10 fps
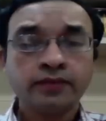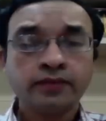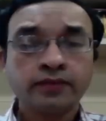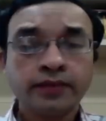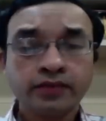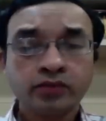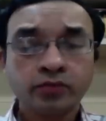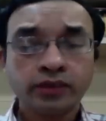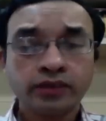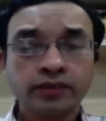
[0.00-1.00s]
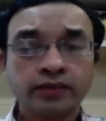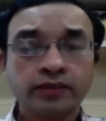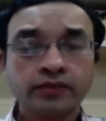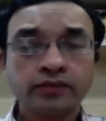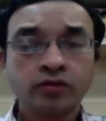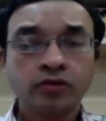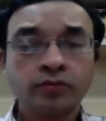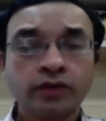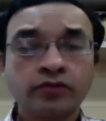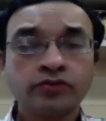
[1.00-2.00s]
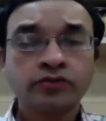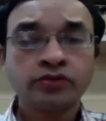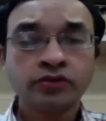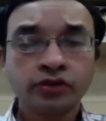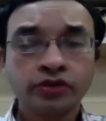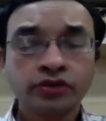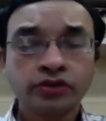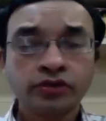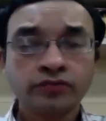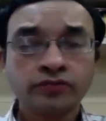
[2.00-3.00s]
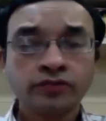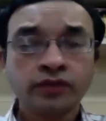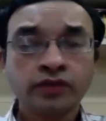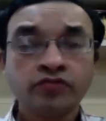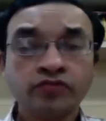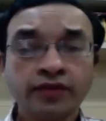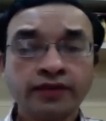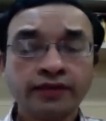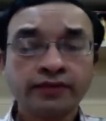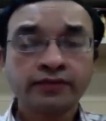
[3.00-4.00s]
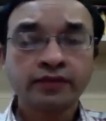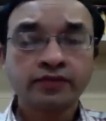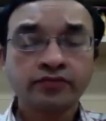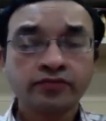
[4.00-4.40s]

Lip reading: The next week is all about search and finding stuff.